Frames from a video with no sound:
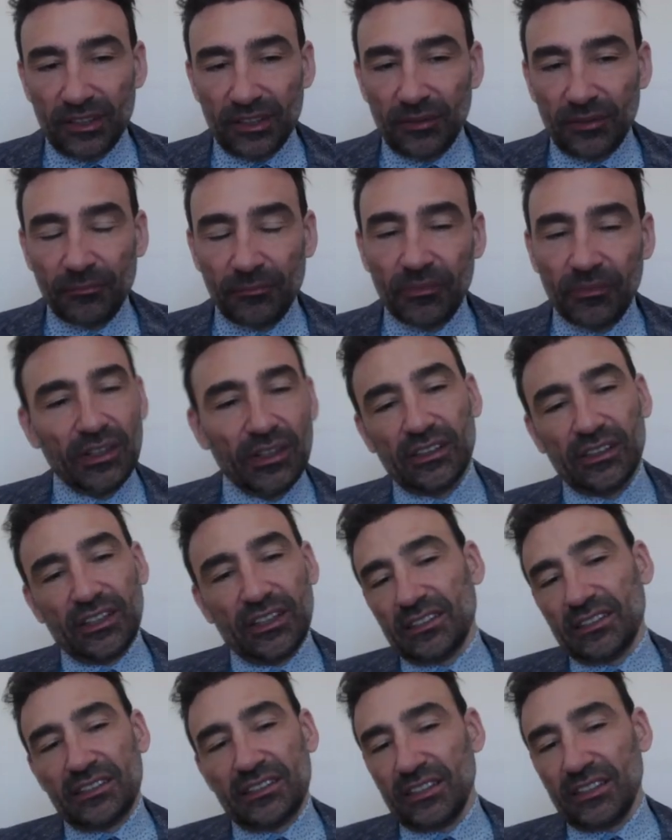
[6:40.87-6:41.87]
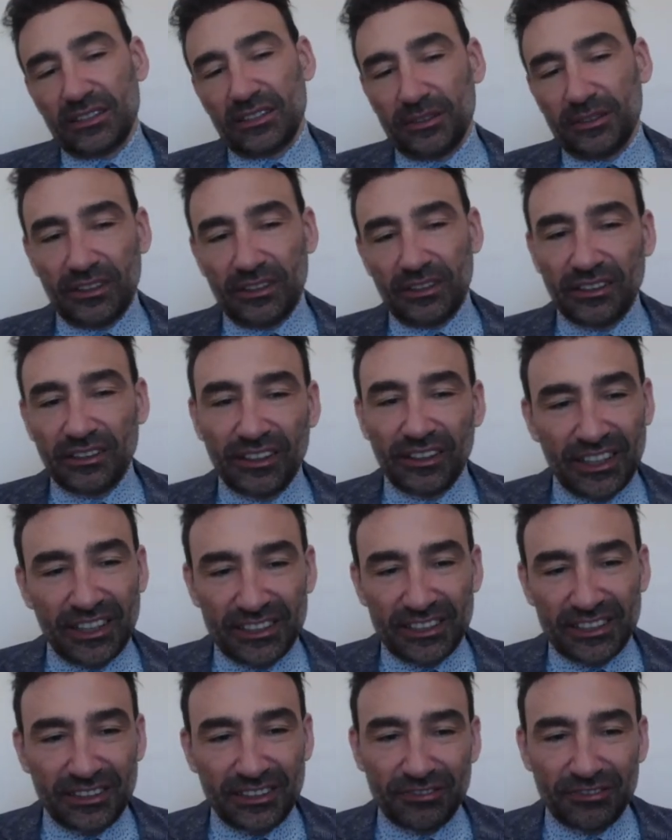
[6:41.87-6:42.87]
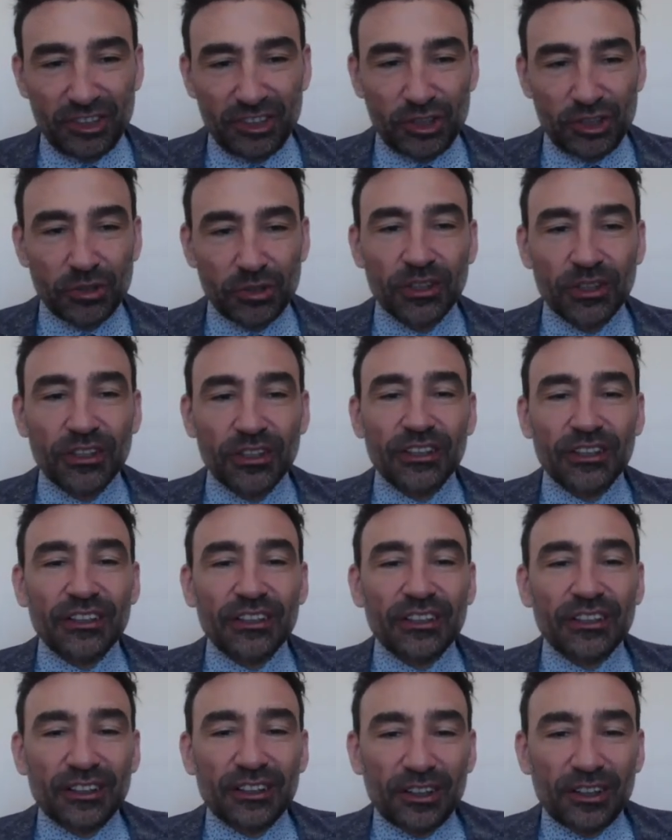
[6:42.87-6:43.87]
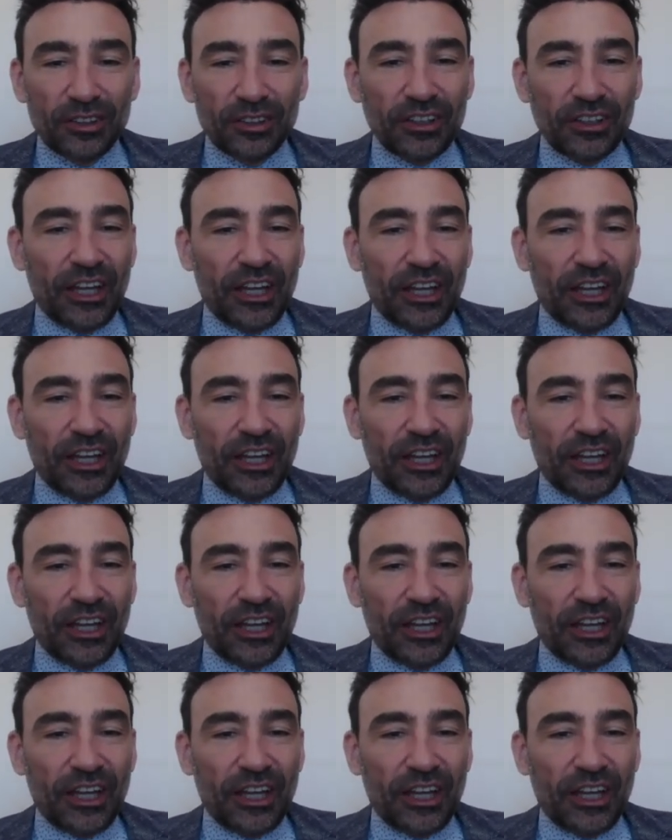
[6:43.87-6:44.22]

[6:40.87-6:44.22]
It has this interesting feature. Okay.